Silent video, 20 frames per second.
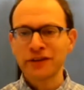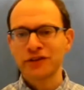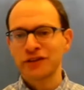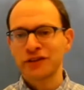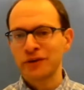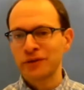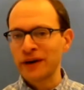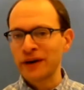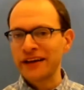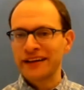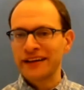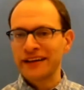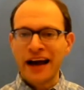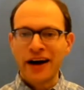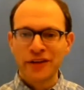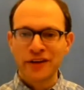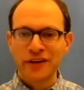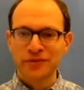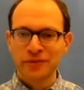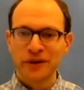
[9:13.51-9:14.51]
So right
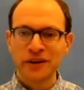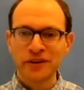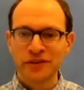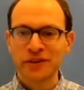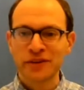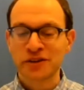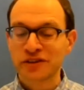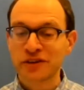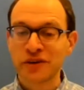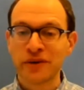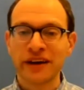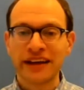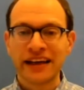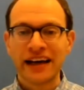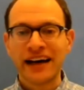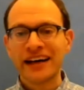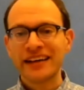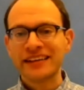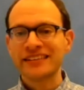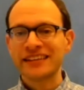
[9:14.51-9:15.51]
now, this research is going
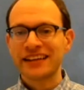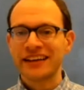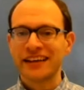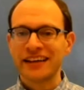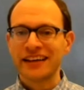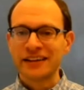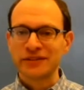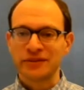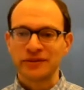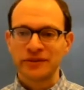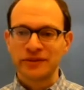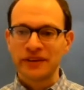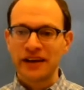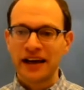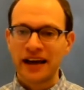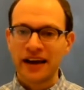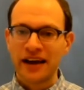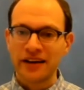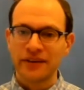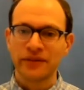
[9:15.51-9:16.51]
on
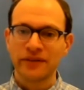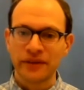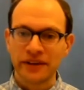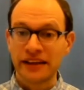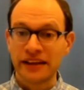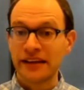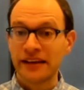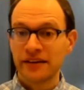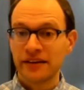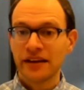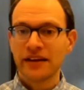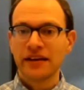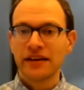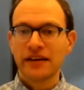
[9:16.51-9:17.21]
really